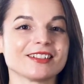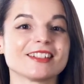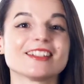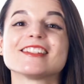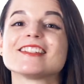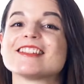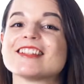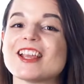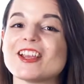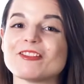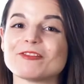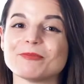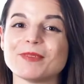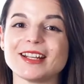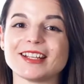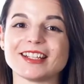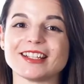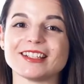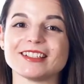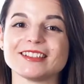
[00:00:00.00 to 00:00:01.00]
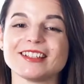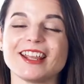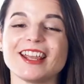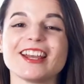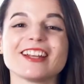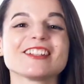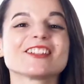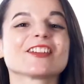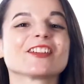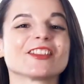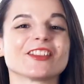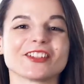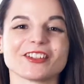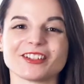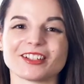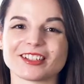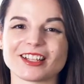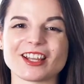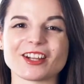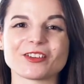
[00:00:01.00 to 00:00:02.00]
save money, and learn
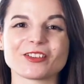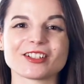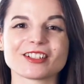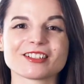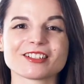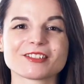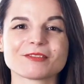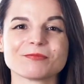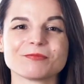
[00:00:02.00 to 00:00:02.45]
a language.